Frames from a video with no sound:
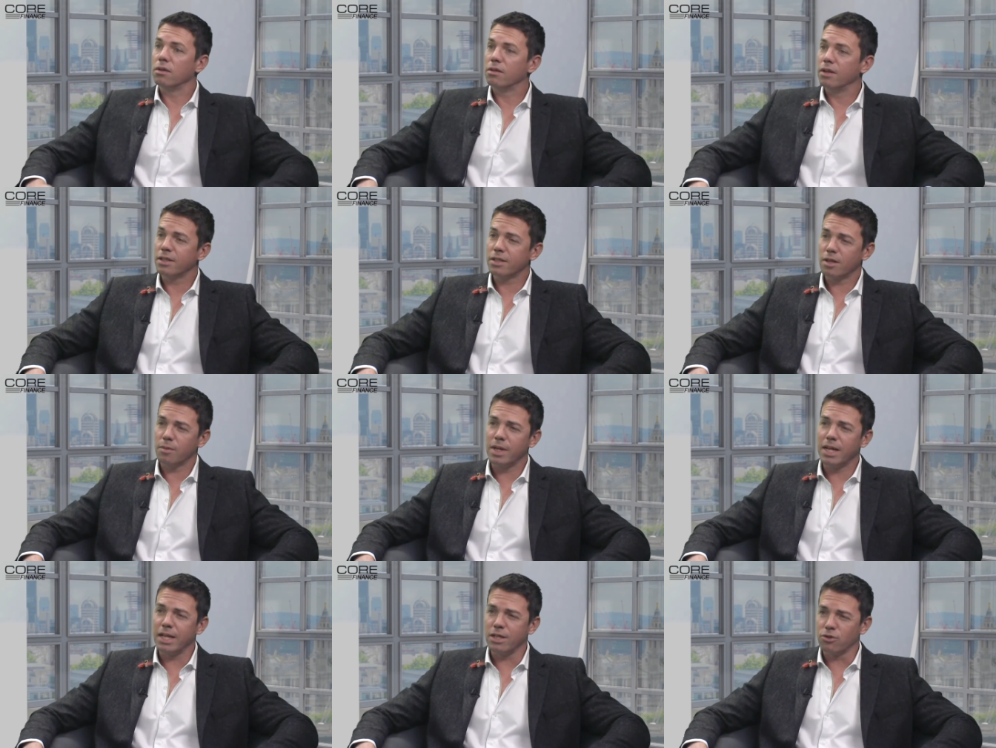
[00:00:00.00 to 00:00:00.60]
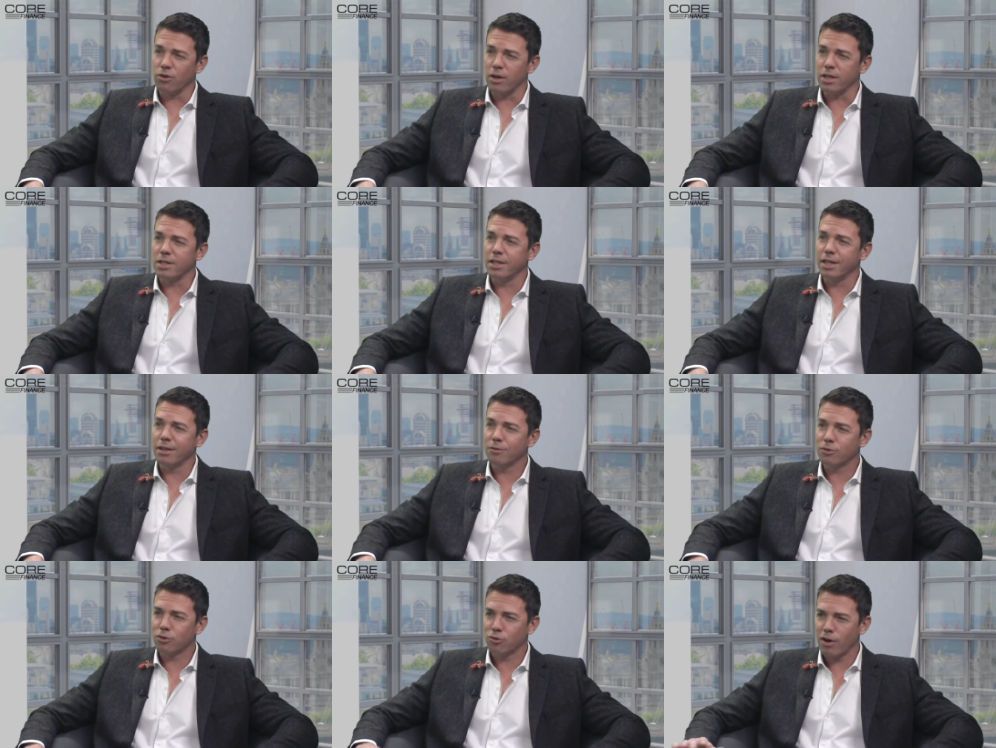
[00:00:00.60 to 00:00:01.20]
that's going to be
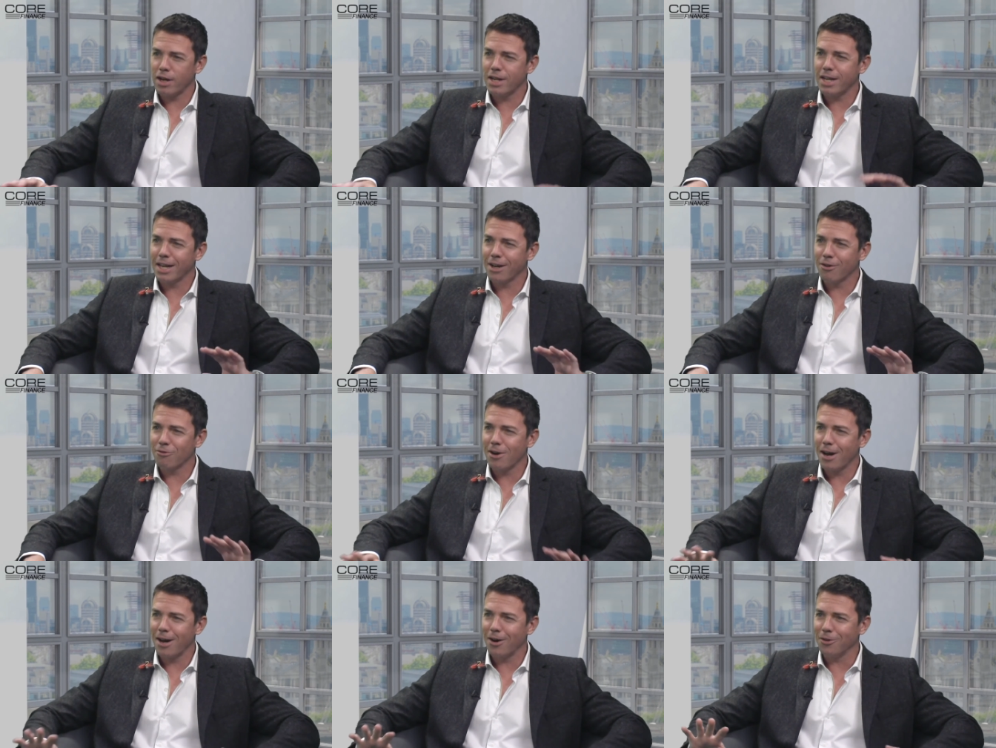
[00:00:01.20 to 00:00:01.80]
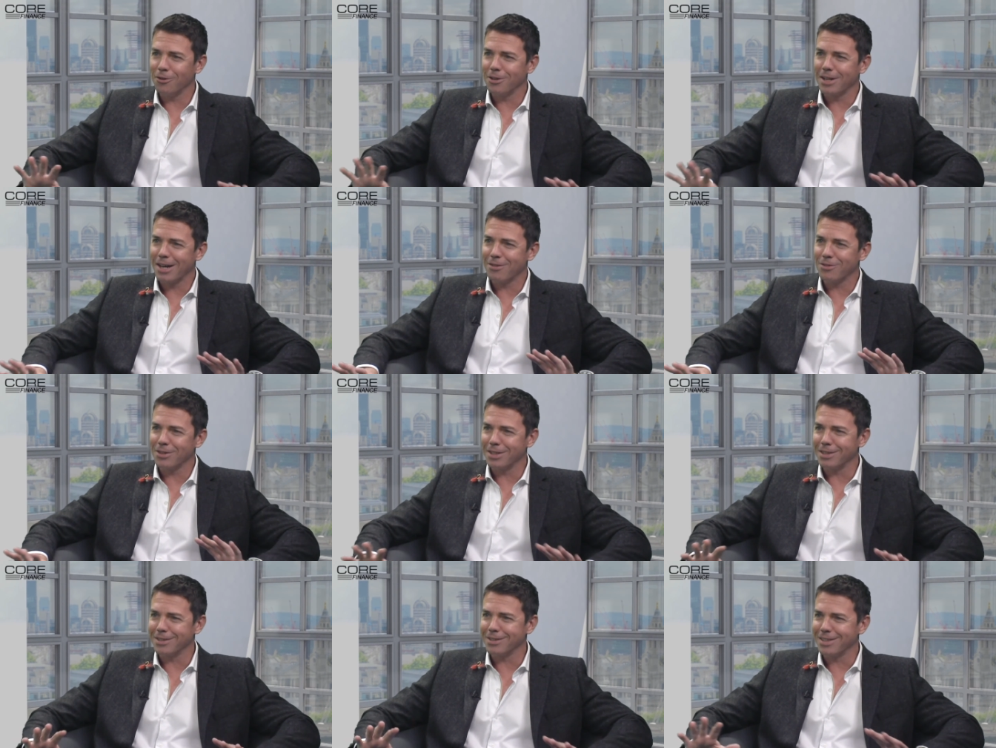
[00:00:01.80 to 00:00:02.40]
interesting, trading around,
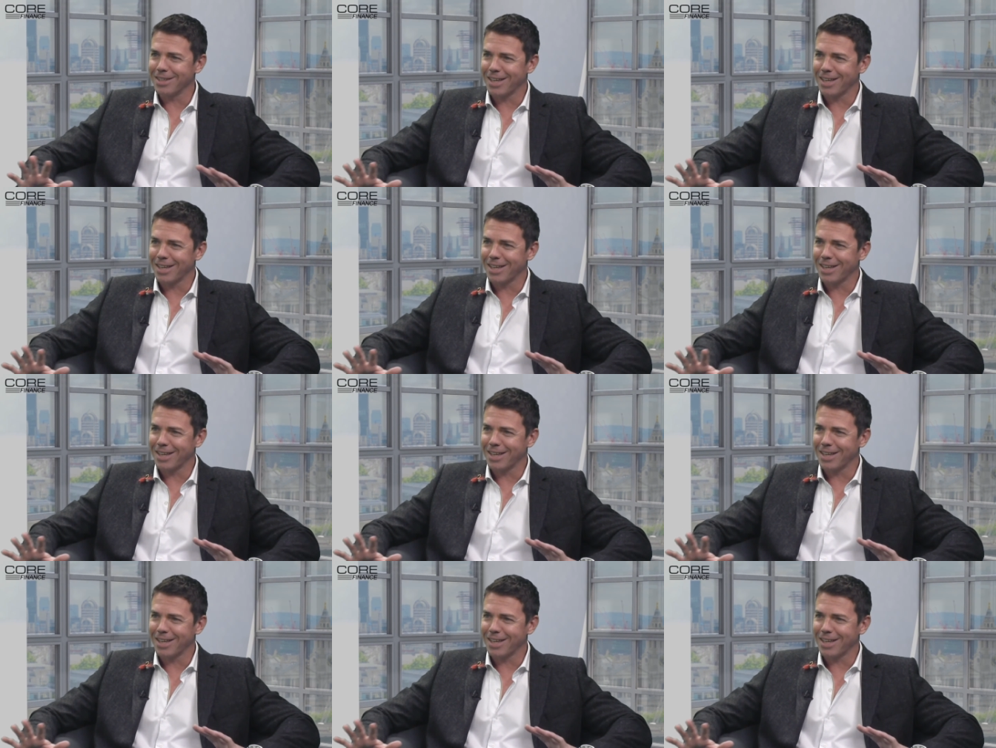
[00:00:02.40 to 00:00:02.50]
having the